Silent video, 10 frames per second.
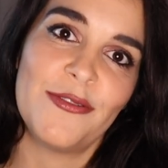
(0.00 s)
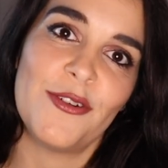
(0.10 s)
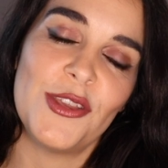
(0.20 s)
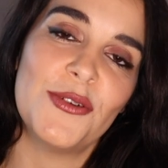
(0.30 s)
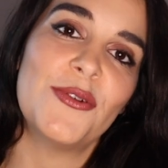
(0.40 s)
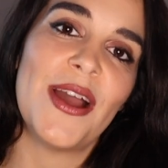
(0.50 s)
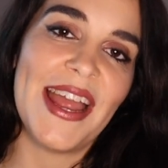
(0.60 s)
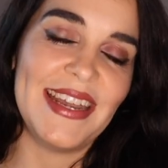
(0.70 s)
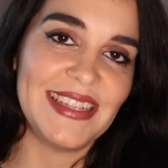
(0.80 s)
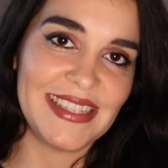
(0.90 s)
for you
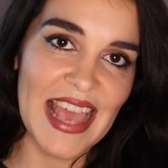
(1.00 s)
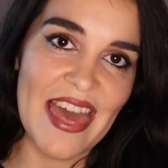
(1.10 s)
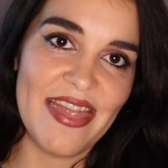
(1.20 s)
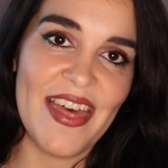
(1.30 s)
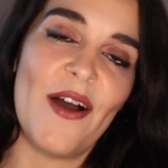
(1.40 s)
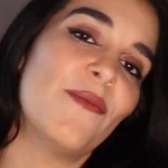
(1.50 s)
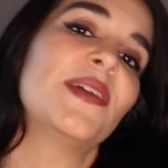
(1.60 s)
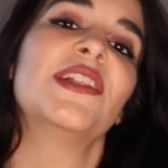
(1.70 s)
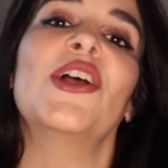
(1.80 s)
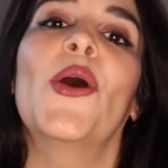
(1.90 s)
and it's down
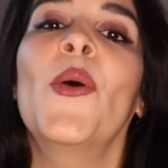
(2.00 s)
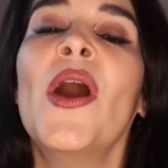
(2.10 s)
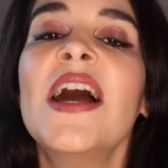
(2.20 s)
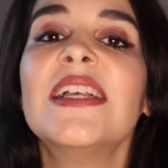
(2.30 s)
below.